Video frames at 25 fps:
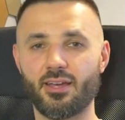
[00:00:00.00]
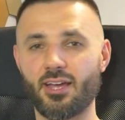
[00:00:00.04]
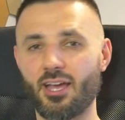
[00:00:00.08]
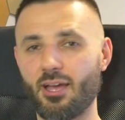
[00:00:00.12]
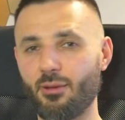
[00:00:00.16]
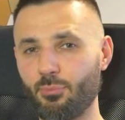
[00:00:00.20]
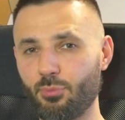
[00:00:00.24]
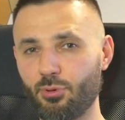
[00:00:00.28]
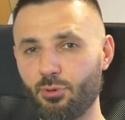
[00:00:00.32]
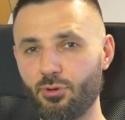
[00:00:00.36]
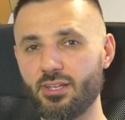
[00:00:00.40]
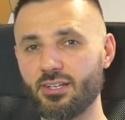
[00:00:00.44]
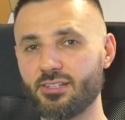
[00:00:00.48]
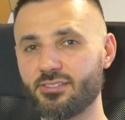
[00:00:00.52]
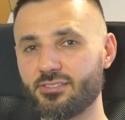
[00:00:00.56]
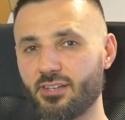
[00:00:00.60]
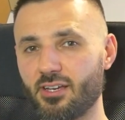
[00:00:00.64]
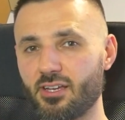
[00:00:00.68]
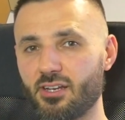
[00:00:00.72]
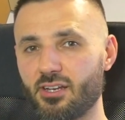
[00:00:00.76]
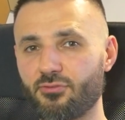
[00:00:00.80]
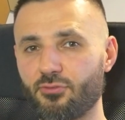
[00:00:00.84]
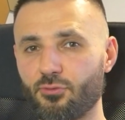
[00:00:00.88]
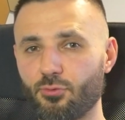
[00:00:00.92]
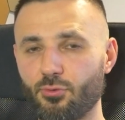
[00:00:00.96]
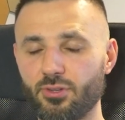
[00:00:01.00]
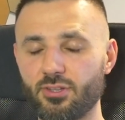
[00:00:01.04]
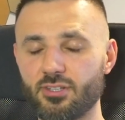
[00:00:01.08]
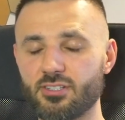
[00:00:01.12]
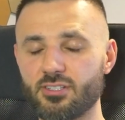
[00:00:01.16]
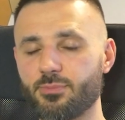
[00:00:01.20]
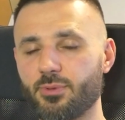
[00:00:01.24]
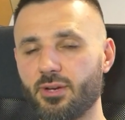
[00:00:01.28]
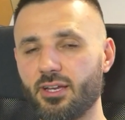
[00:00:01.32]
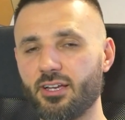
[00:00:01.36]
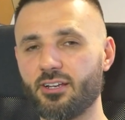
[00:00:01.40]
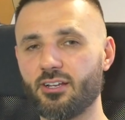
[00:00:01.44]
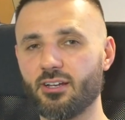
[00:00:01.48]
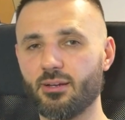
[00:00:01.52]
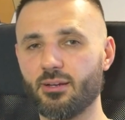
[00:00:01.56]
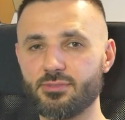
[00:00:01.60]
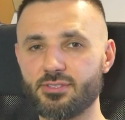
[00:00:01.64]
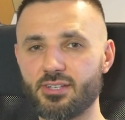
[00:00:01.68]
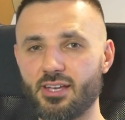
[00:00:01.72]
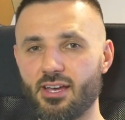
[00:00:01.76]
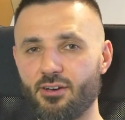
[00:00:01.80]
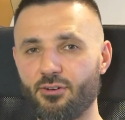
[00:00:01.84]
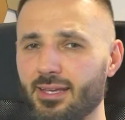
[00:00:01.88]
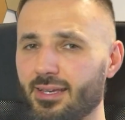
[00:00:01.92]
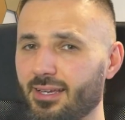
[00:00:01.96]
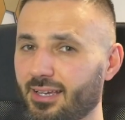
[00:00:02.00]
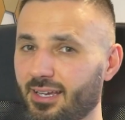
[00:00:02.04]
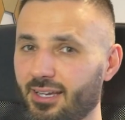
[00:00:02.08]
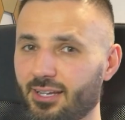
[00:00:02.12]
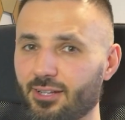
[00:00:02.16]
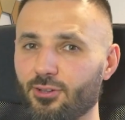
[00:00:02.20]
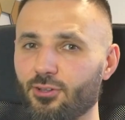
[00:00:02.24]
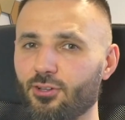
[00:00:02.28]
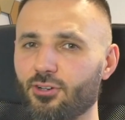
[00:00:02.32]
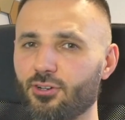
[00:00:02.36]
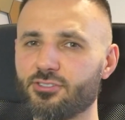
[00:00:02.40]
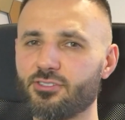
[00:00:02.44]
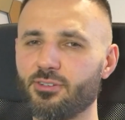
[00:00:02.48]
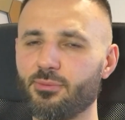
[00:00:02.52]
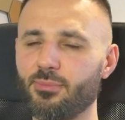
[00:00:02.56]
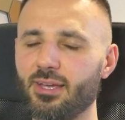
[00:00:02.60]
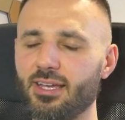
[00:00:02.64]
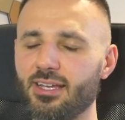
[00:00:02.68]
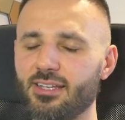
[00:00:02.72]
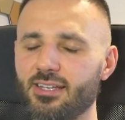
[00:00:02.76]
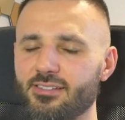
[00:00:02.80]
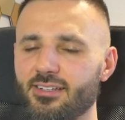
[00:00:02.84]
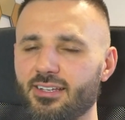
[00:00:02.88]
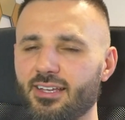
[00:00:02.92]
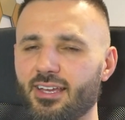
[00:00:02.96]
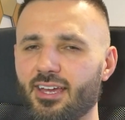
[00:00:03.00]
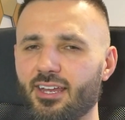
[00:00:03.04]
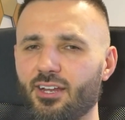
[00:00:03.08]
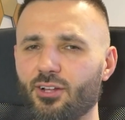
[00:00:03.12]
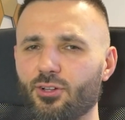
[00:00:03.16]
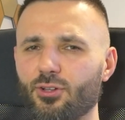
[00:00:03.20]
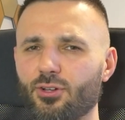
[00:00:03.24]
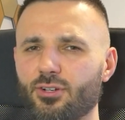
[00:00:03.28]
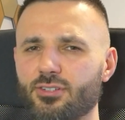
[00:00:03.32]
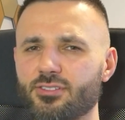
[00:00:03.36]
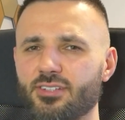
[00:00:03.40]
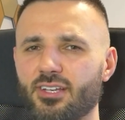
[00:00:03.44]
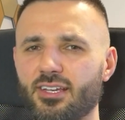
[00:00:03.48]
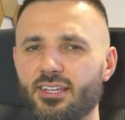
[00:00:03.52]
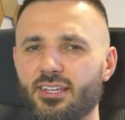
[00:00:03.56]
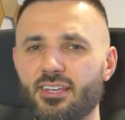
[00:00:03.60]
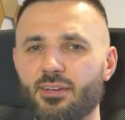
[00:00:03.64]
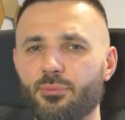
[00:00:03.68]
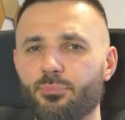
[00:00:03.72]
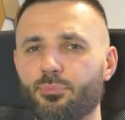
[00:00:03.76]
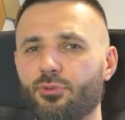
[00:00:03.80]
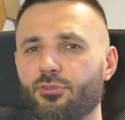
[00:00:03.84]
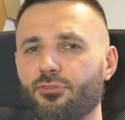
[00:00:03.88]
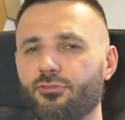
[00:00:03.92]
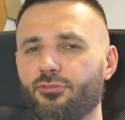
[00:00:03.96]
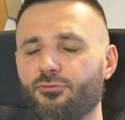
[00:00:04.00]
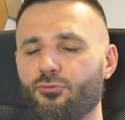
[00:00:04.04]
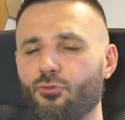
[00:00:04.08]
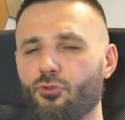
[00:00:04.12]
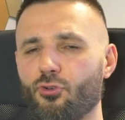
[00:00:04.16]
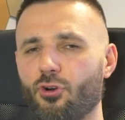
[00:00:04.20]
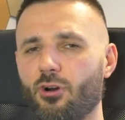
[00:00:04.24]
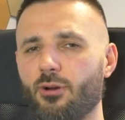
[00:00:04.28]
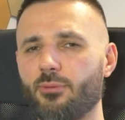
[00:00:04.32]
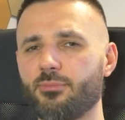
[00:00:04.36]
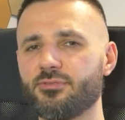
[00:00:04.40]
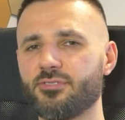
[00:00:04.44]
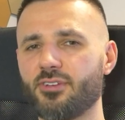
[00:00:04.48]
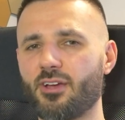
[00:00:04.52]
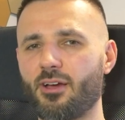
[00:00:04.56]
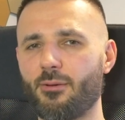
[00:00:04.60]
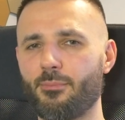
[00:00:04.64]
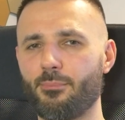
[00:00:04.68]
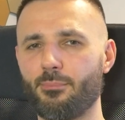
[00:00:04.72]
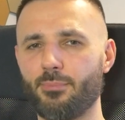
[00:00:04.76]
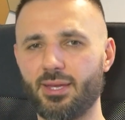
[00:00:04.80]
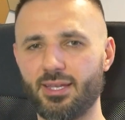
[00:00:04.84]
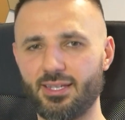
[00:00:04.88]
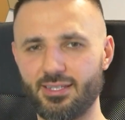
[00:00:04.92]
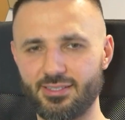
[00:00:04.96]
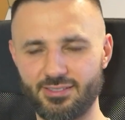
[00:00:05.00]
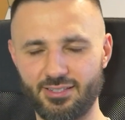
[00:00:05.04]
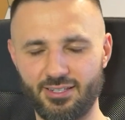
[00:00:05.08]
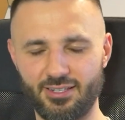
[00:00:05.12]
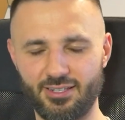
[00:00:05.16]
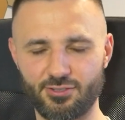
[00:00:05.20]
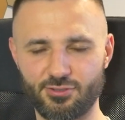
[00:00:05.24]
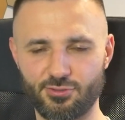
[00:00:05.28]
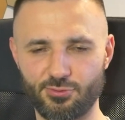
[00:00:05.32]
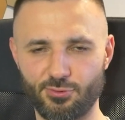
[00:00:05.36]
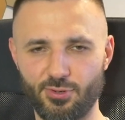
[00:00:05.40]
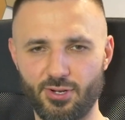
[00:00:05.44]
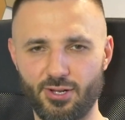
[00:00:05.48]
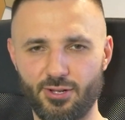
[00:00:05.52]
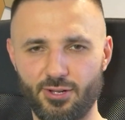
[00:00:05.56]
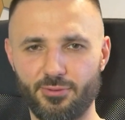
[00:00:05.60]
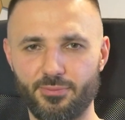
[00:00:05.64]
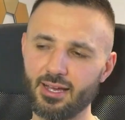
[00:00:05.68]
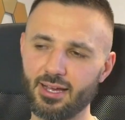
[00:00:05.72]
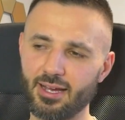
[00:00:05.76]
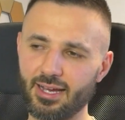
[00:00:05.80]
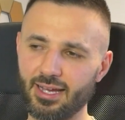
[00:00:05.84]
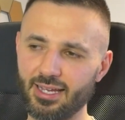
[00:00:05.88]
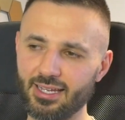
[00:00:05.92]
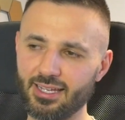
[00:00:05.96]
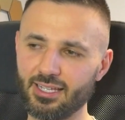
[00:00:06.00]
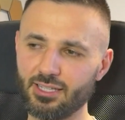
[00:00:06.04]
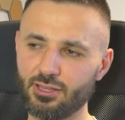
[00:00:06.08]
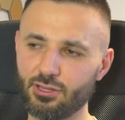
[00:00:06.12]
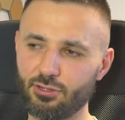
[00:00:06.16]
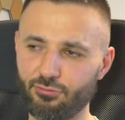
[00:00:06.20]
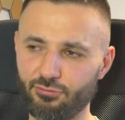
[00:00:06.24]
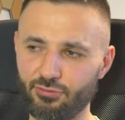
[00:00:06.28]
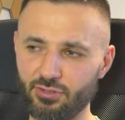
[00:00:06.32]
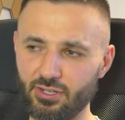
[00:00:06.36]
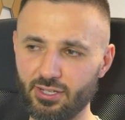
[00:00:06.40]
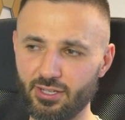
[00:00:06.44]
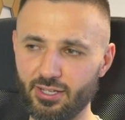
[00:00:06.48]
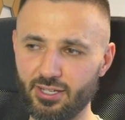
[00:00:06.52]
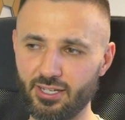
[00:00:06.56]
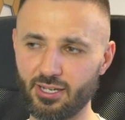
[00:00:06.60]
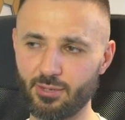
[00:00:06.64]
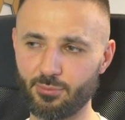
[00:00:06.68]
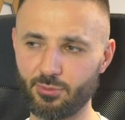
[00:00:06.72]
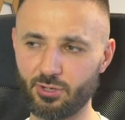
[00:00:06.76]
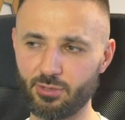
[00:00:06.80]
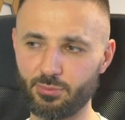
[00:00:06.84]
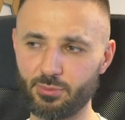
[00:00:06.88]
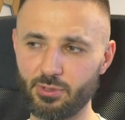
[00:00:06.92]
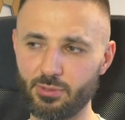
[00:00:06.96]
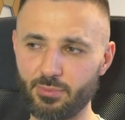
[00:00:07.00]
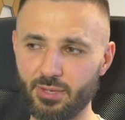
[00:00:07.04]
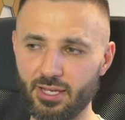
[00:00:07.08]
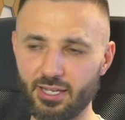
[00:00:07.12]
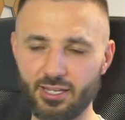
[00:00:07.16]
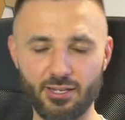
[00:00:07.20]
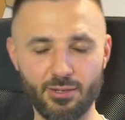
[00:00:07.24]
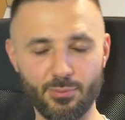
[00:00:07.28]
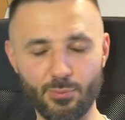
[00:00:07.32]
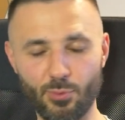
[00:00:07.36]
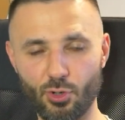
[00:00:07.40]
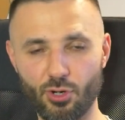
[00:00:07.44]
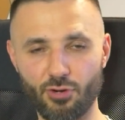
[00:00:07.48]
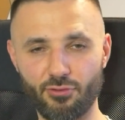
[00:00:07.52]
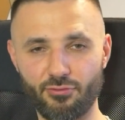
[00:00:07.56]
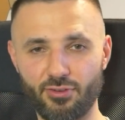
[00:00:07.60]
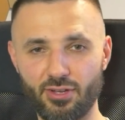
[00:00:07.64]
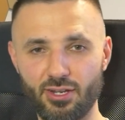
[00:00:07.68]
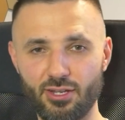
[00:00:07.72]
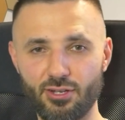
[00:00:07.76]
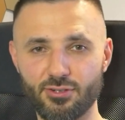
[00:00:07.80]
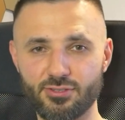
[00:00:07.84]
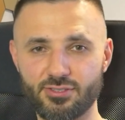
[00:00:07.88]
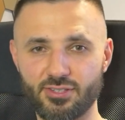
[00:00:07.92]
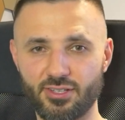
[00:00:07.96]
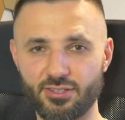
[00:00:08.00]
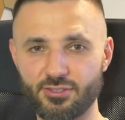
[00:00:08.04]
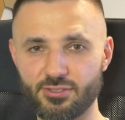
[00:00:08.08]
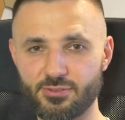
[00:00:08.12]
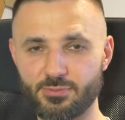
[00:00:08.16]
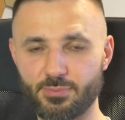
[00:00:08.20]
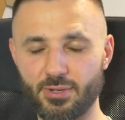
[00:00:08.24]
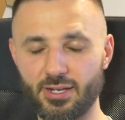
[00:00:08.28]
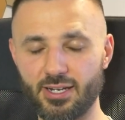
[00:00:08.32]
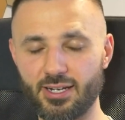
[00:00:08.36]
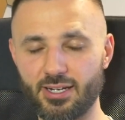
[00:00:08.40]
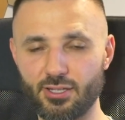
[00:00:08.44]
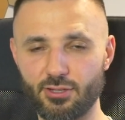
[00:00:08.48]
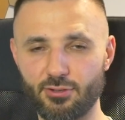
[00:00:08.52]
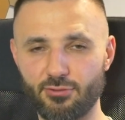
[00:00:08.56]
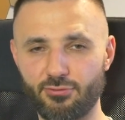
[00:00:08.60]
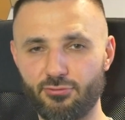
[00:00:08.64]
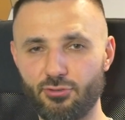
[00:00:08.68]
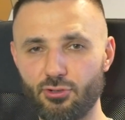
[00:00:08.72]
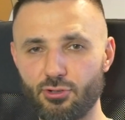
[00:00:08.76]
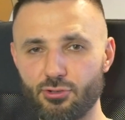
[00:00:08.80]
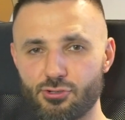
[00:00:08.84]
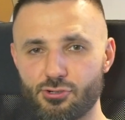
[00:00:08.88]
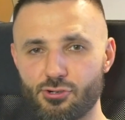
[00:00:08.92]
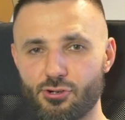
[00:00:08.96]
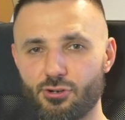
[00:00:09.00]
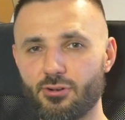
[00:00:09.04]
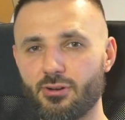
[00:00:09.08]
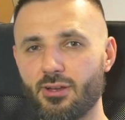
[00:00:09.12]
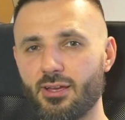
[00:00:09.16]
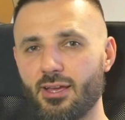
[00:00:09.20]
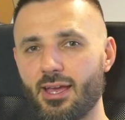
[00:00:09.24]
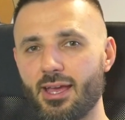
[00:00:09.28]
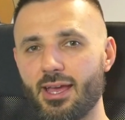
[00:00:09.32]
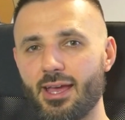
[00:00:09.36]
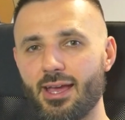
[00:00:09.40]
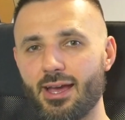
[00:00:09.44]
I'm pretty excited for when this bike comes out. It looks amazing and it looks like it performs amazing as well. I get the feeling I'm going to be making more videos on this bike in the future.